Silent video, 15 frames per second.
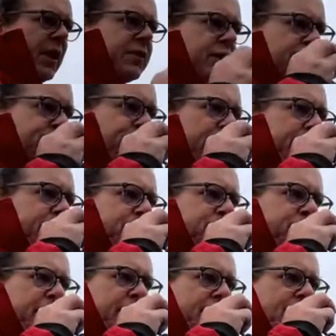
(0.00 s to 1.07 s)
Is this
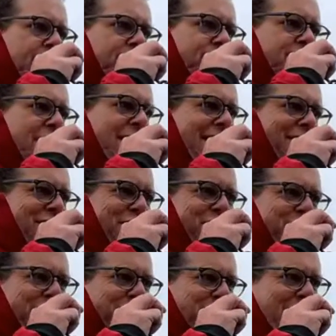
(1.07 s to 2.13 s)
frequency in use? This is
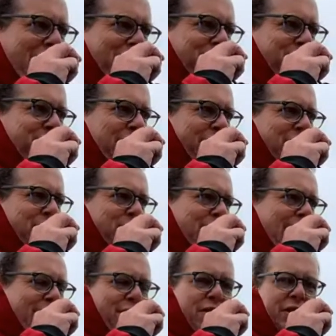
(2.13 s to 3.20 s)
Victor Alpha 7,
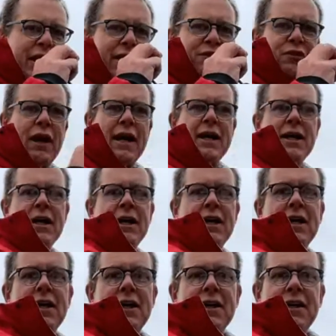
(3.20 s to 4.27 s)
Bravo and the X-ray.
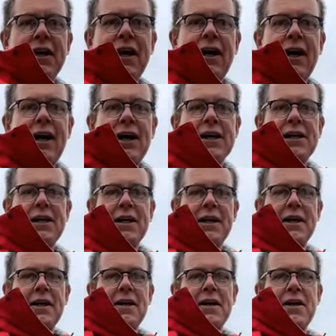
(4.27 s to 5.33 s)

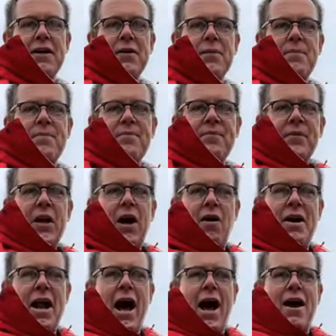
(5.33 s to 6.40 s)
Oh,
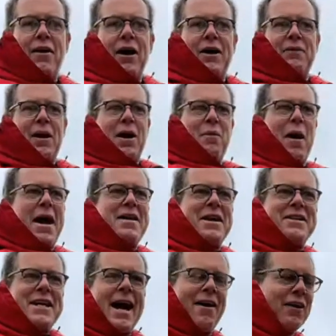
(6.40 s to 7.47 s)
no. I
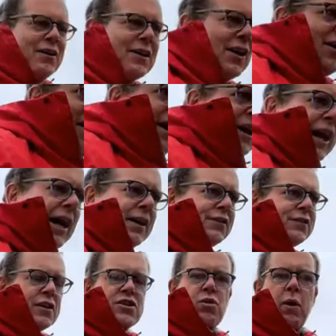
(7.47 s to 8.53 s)
wonder, Darrell. All right,
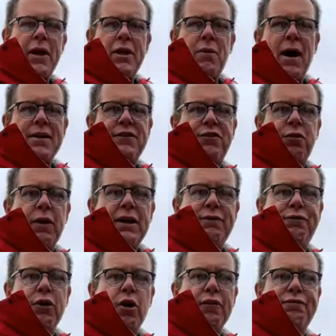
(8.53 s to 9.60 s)
guys.
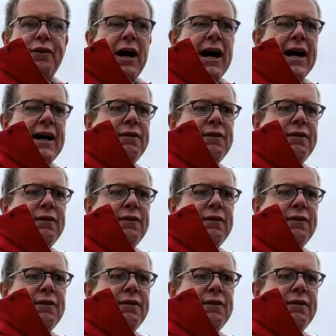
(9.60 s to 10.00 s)
21345.